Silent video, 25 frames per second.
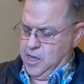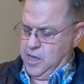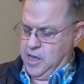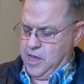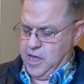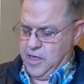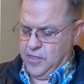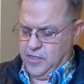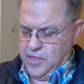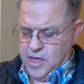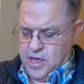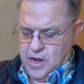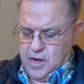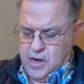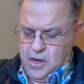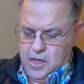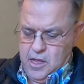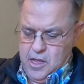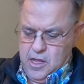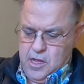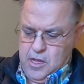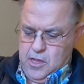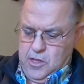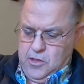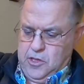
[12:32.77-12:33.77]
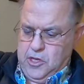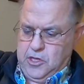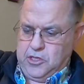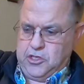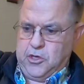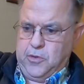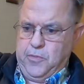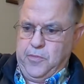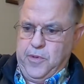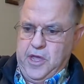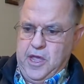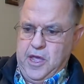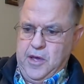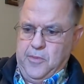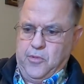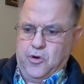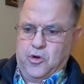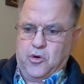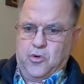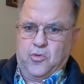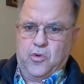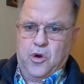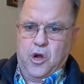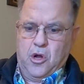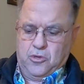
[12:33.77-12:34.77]
and then this will be able to
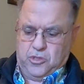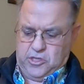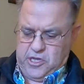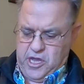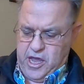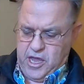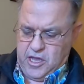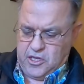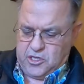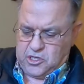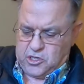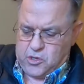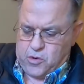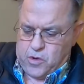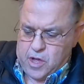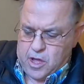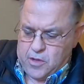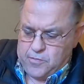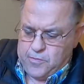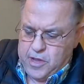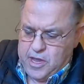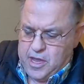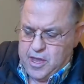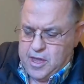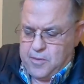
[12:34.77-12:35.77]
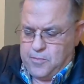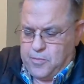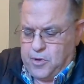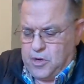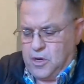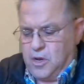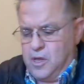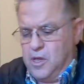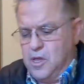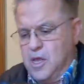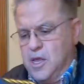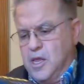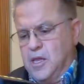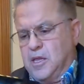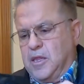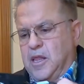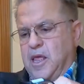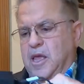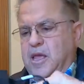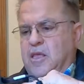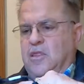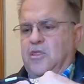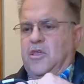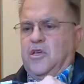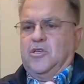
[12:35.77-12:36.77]
rotate, so I'll be able to
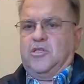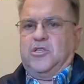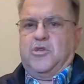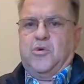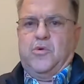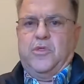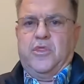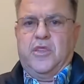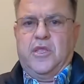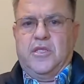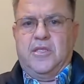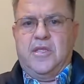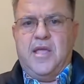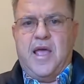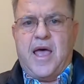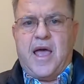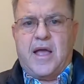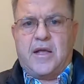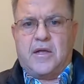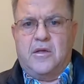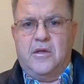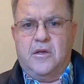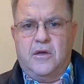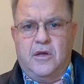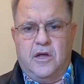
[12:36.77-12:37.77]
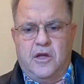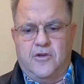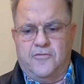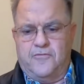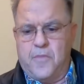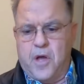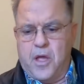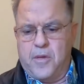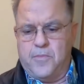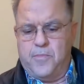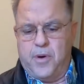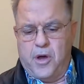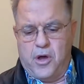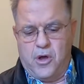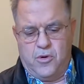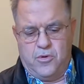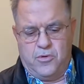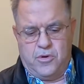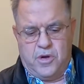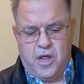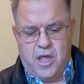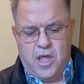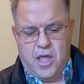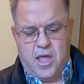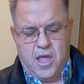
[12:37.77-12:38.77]
lay this on the deck of my
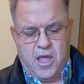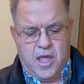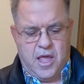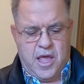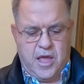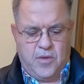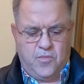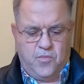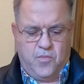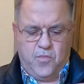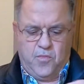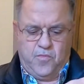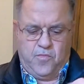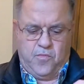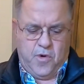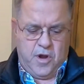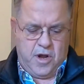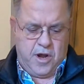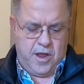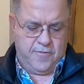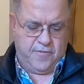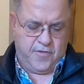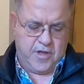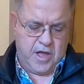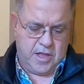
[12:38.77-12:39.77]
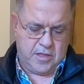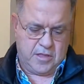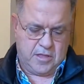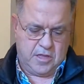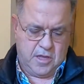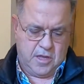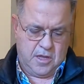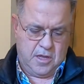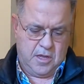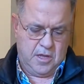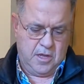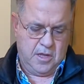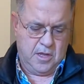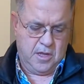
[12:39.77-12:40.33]
boat, and when I've got the